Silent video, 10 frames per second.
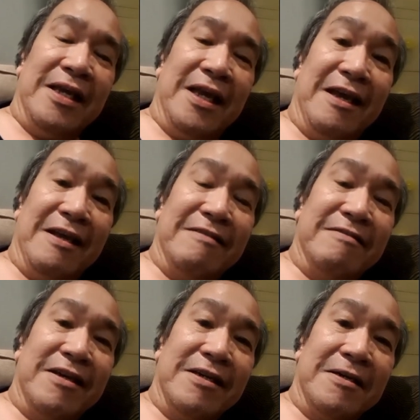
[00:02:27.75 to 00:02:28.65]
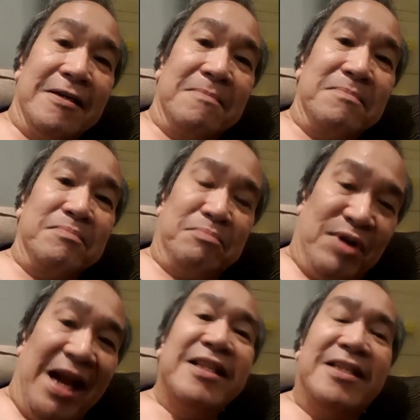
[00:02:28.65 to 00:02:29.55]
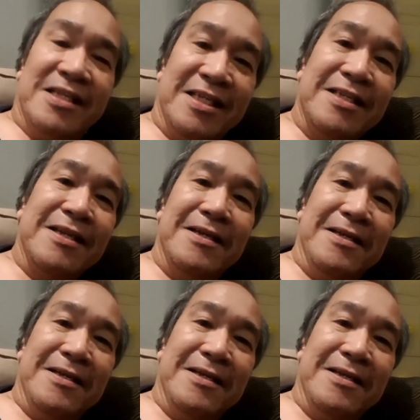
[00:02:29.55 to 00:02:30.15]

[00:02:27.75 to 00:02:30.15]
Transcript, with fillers: and uh, practice,